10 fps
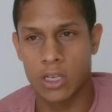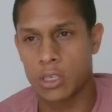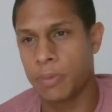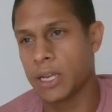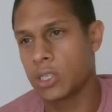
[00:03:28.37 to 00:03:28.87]

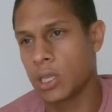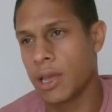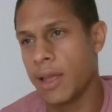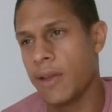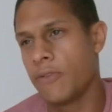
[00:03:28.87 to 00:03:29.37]

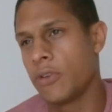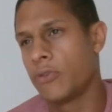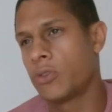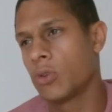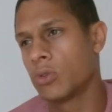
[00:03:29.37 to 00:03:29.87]
especially if
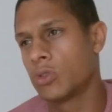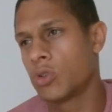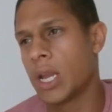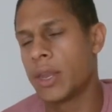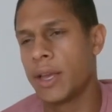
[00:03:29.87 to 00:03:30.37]
you've done
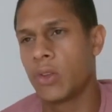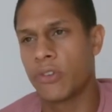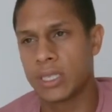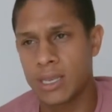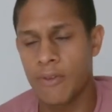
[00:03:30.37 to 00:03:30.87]
track days
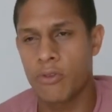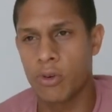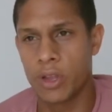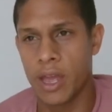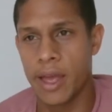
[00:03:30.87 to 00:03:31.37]
for
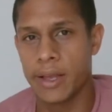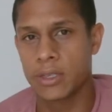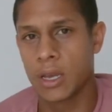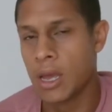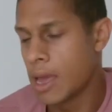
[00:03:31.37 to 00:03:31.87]
several years.